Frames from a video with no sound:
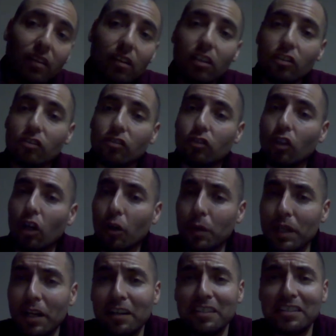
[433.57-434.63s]
the
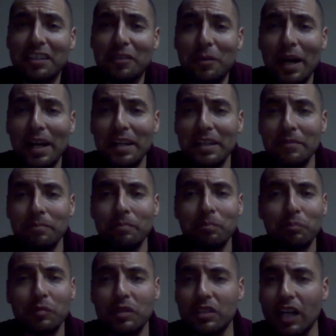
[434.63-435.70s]
story arc, the
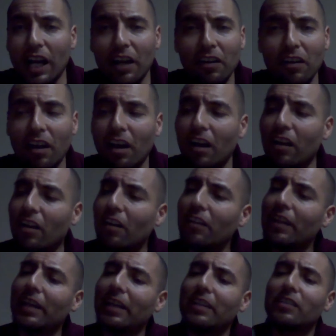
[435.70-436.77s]
writing, dialogue,
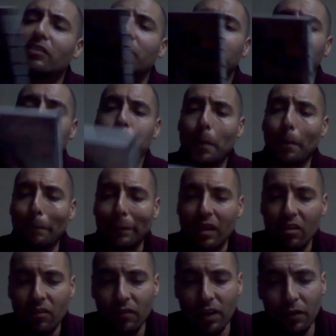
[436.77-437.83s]
all that is
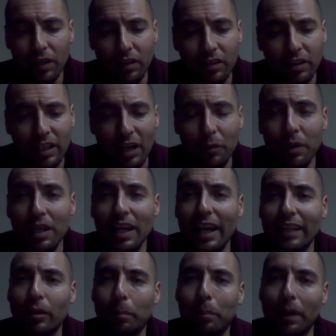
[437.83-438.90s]
very good. I really
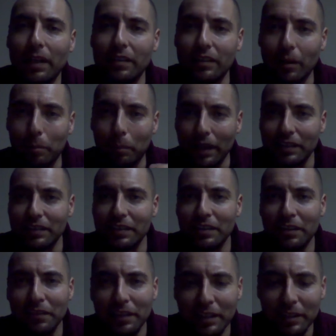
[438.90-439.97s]
like the
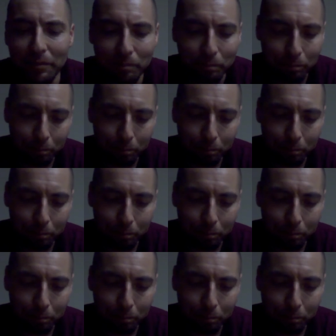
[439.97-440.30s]
pacing of it,